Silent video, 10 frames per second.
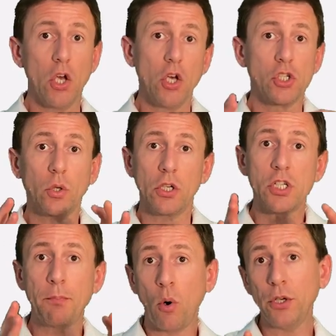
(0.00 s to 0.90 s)
So to
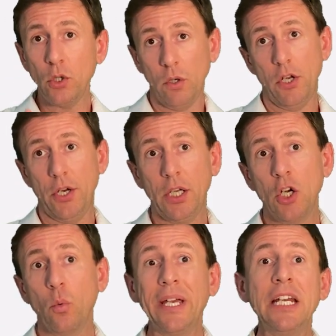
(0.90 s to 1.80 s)
support your learning,
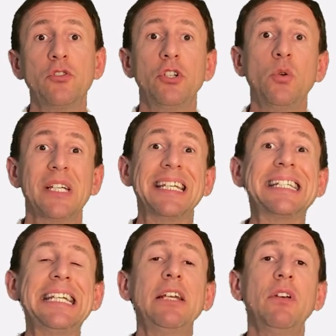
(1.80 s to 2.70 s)
we introduce a
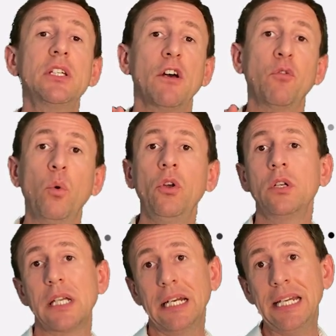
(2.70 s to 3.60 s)
series of
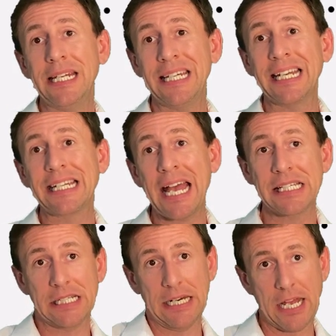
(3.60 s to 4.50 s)
world-leading
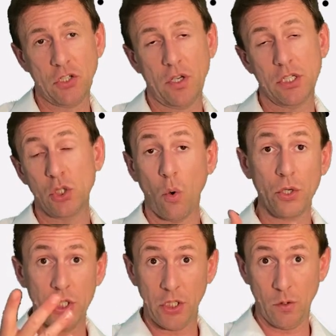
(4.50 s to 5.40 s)
guest lecturers to talk
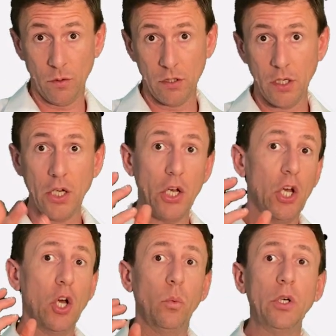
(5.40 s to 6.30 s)
to you.
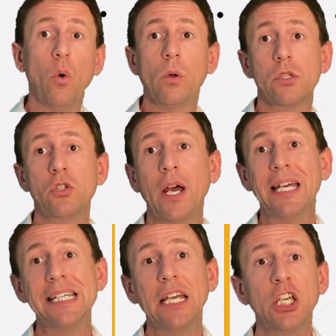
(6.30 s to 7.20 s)
We also try to
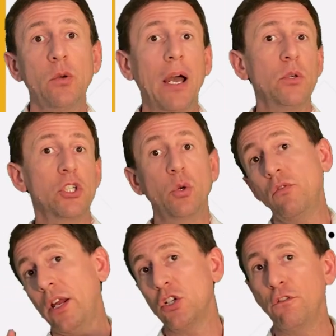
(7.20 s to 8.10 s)
take you out to a
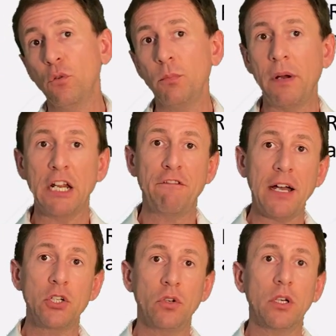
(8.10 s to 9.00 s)
range of food
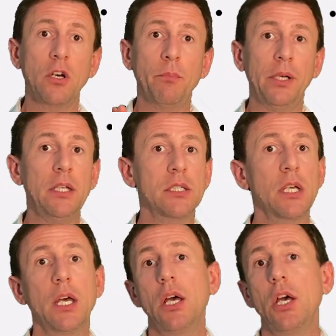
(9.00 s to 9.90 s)
manufacturing companies,
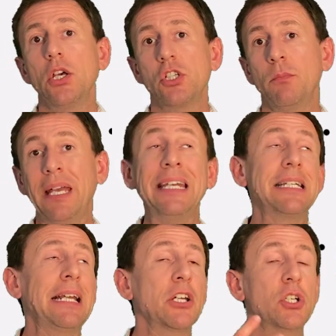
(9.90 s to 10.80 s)
some
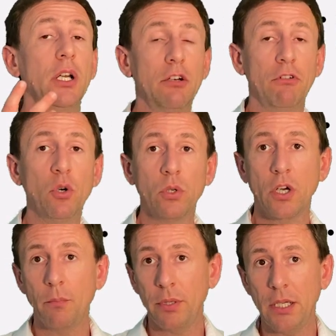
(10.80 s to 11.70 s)
internationally renowned
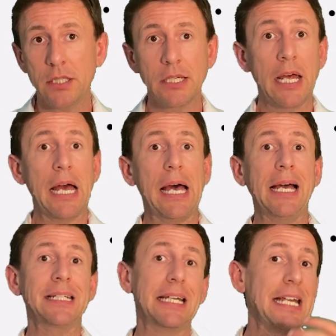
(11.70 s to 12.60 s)
companies,
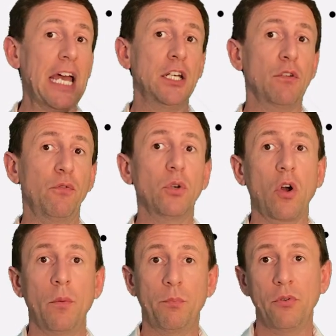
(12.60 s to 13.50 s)
and attend food
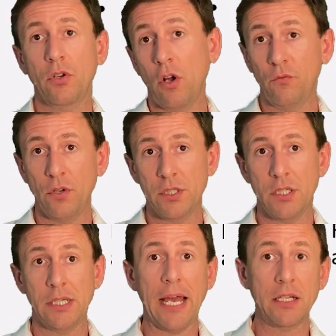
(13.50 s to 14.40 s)

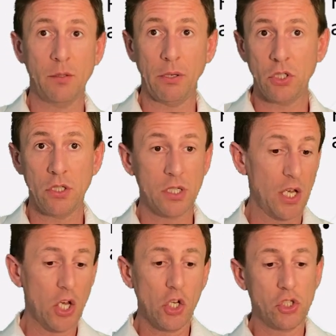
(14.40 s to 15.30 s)
conferences and exhibitions
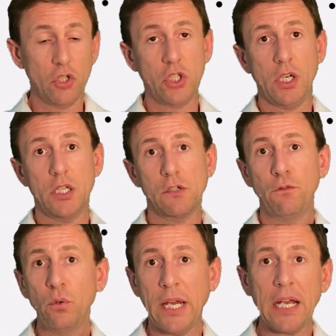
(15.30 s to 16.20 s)
such as
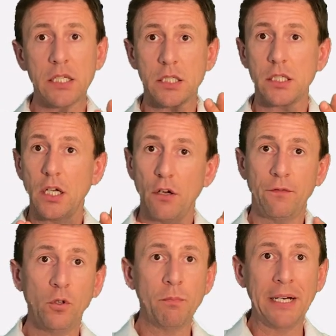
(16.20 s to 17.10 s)
FoodX,
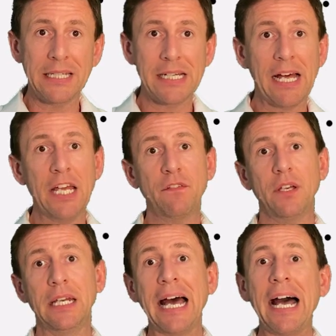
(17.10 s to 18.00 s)
Food Matters Live,
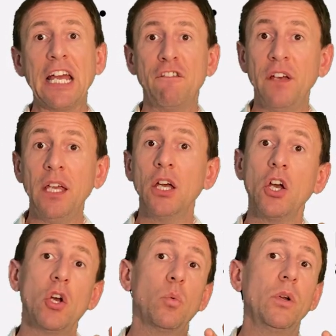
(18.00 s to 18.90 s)
and IFE,
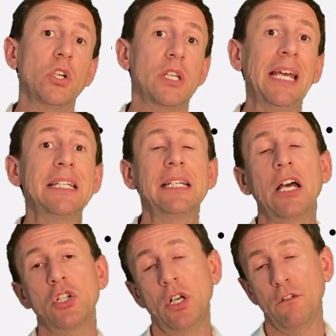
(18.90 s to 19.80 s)
which is the
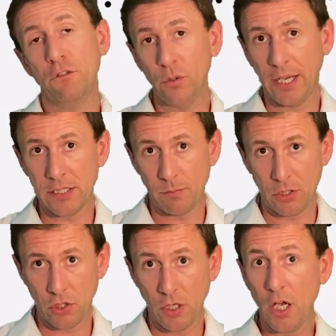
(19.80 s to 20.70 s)
International Food
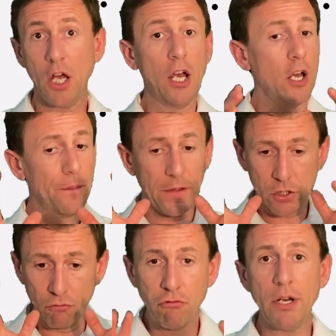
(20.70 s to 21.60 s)
Exhibition.
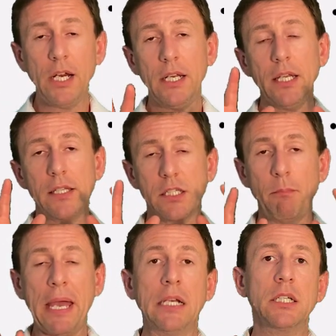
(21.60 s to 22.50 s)
This really is
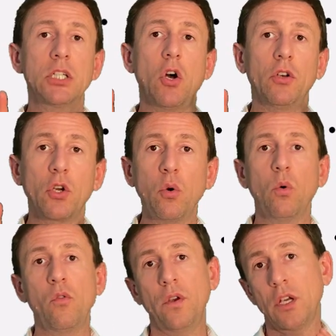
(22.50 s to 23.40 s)
dependent on
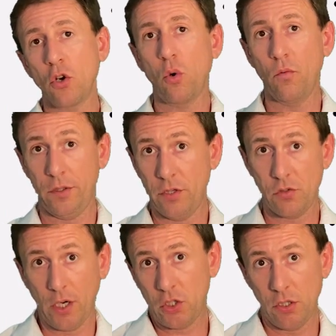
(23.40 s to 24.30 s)
COVID and COVID
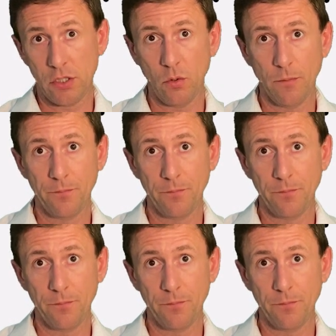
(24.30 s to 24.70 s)
restrictions though.